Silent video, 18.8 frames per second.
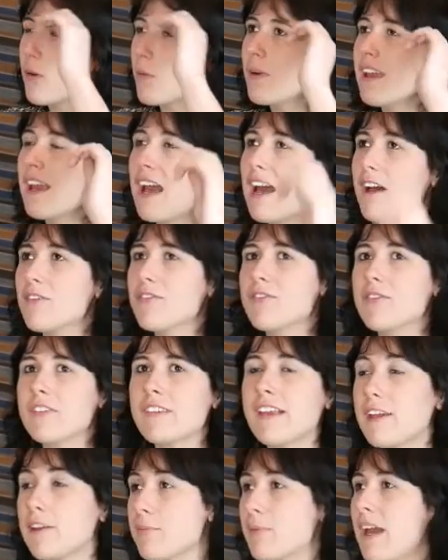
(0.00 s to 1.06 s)
So we have,
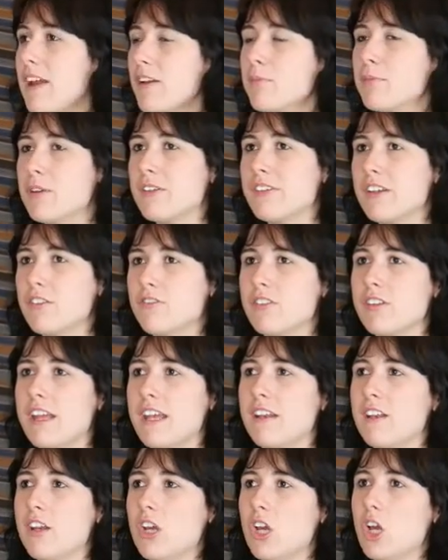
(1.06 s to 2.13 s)
say, if we had a musician
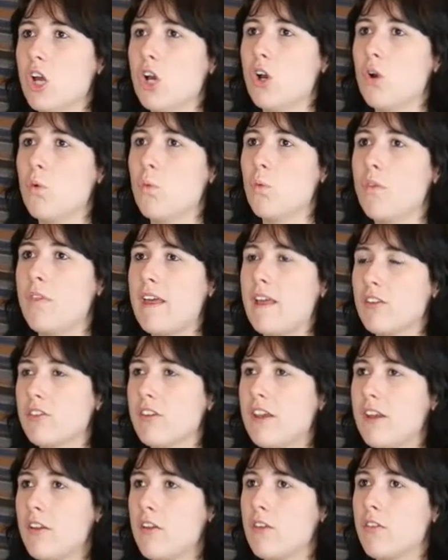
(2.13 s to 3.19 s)
in, the
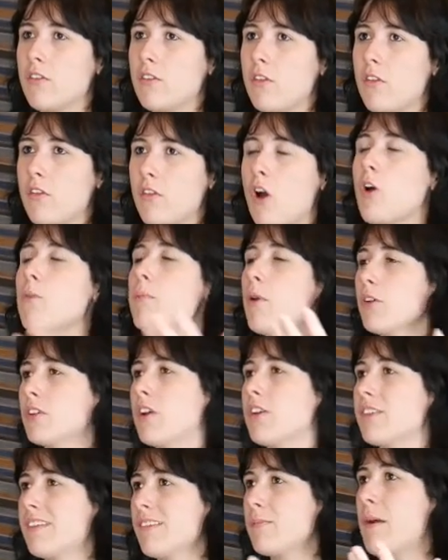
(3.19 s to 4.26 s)
whole
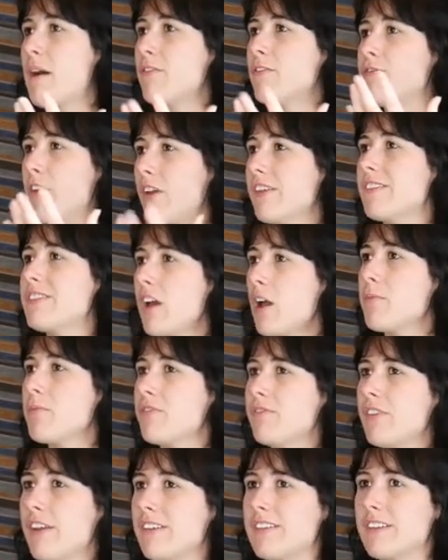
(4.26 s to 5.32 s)
podcast is about first times
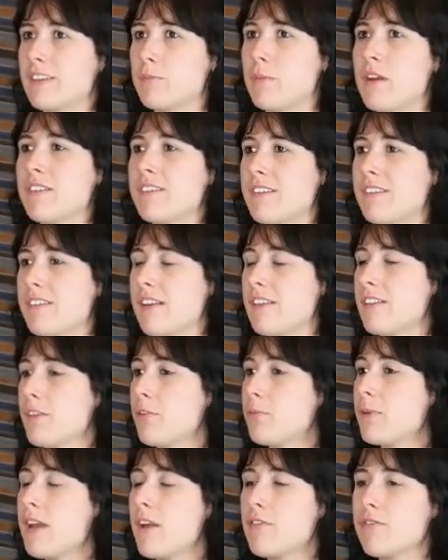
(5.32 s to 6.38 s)
and first experiences in. So
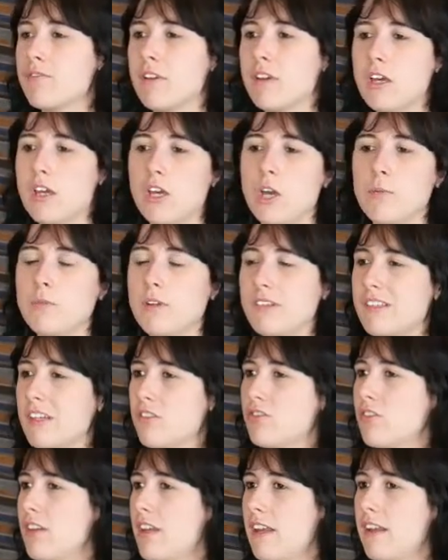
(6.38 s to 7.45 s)
if we have a
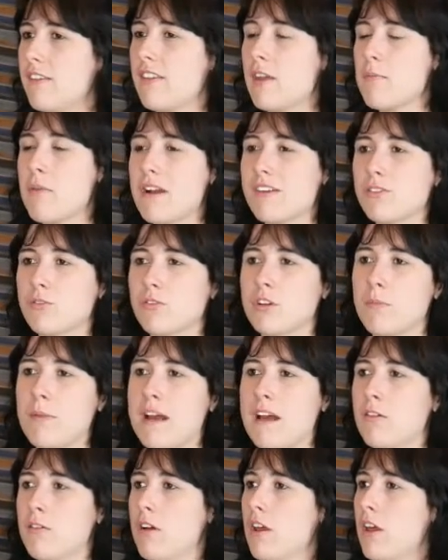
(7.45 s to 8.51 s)
musician in, they might talk
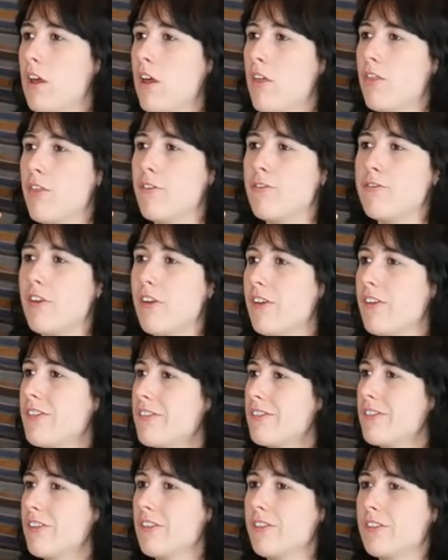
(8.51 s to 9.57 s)
about the
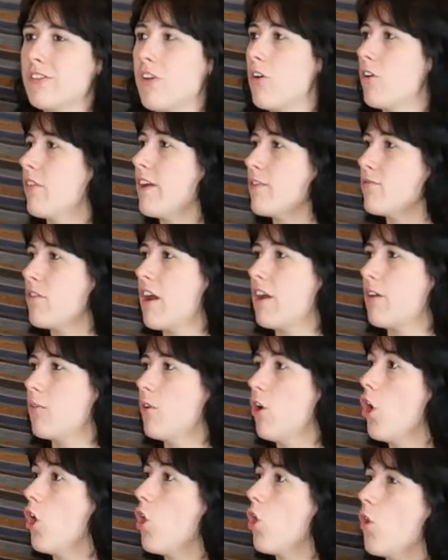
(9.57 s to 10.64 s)
first song they
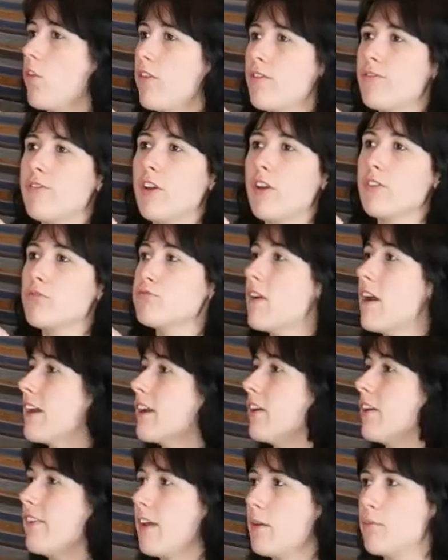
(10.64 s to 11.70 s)
wrote, or the first
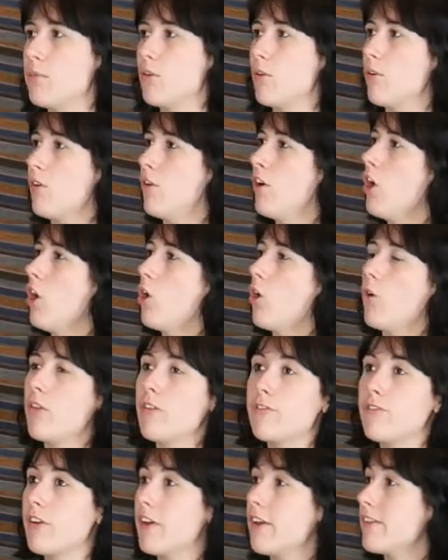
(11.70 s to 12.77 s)
record they bought, or
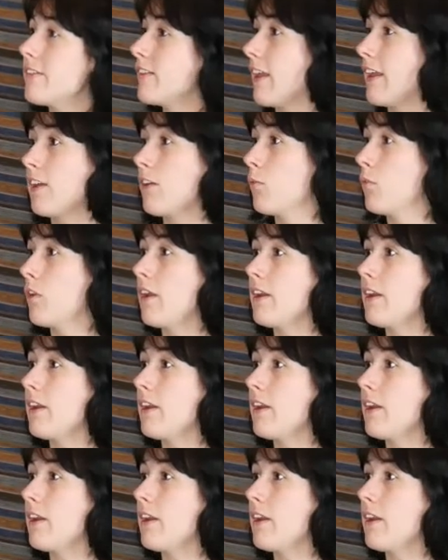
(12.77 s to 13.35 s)
the first, like